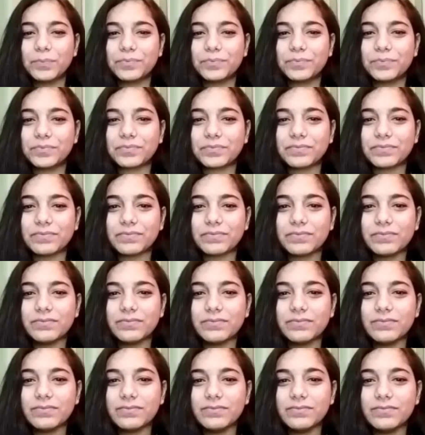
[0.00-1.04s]
it is
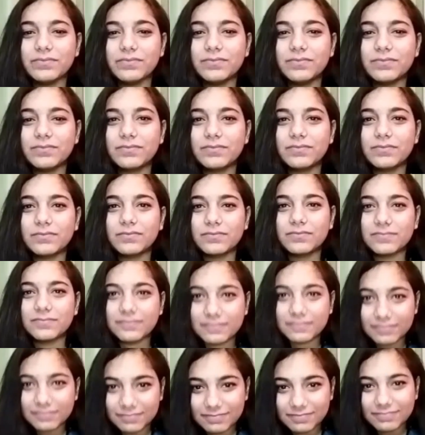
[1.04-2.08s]
hard to find that
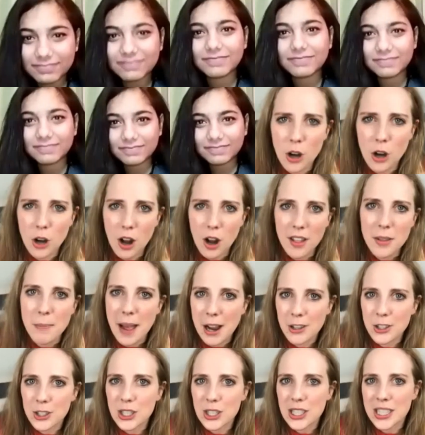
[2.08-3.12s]
balance and draw the
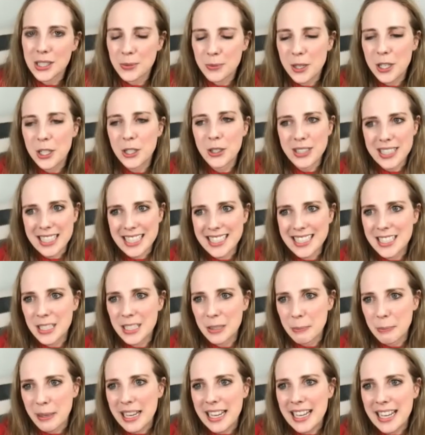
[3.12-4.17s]
boundaries where you need to
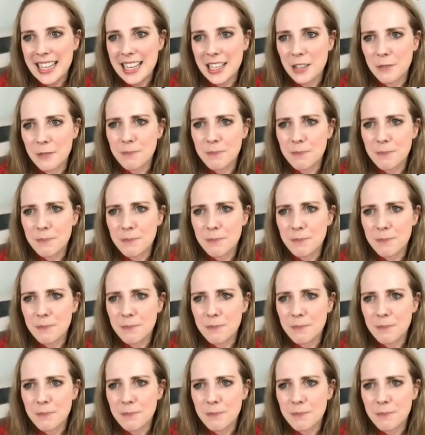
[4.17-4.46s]
be.